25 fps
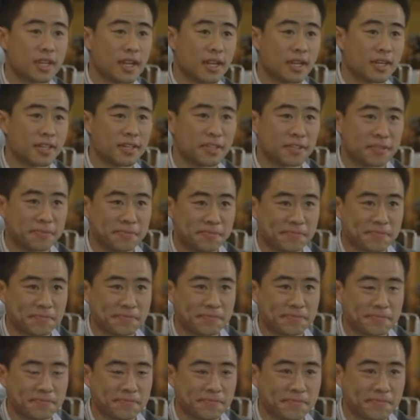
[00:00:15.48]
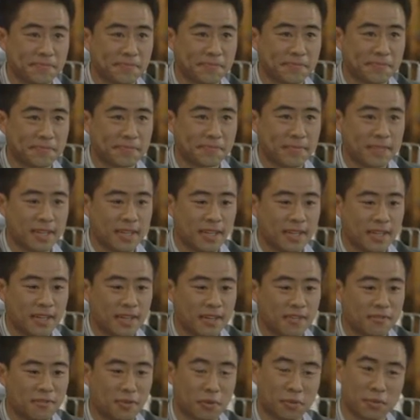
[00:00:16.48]
Canada.
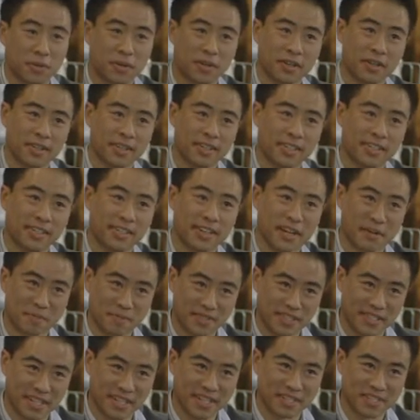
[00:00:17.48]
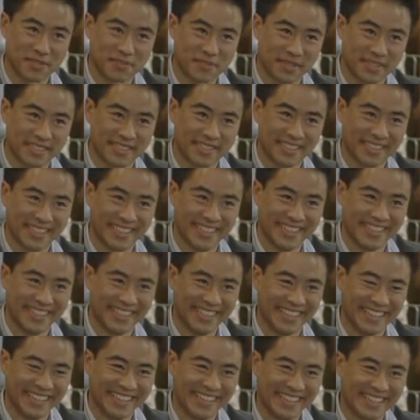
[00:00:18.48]
For work, I'm a salesman.
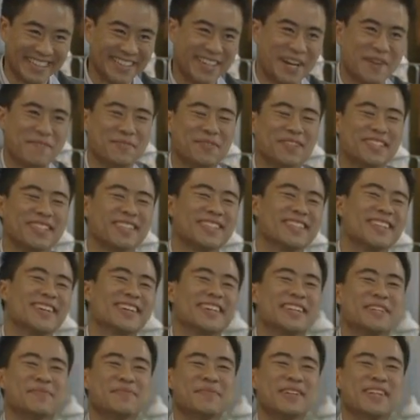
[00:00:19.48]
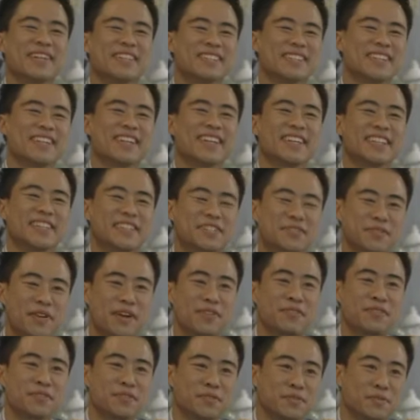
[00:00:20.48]
I'm really lucky because I get to
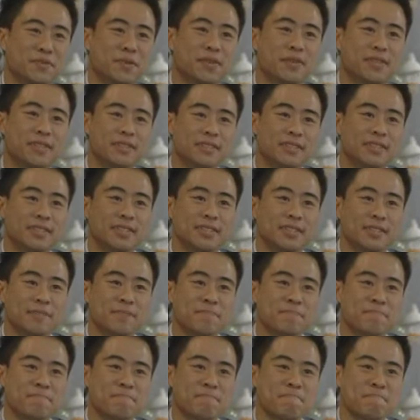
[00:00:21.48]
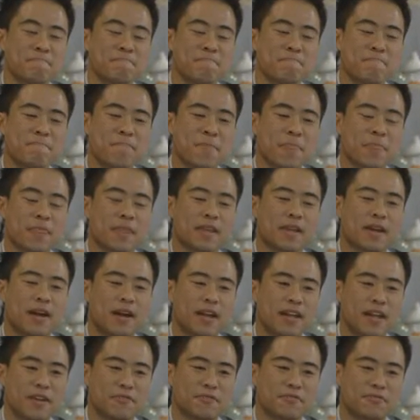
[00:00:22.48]
travel the world.
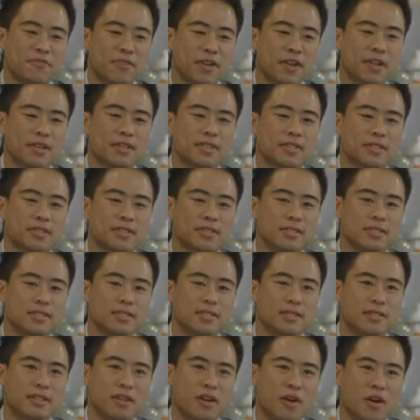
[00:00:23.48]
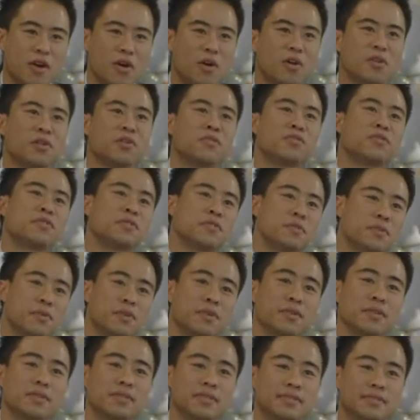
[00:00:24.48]
I have friends all over the
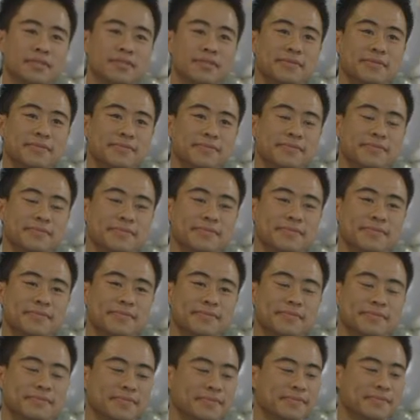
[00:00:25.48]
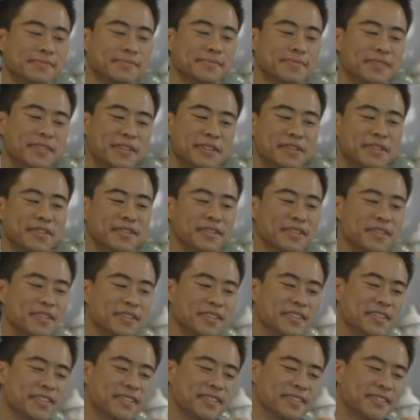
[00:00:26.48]
world. Here,
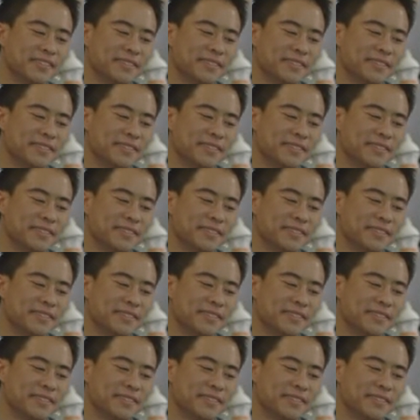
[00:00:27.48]
look.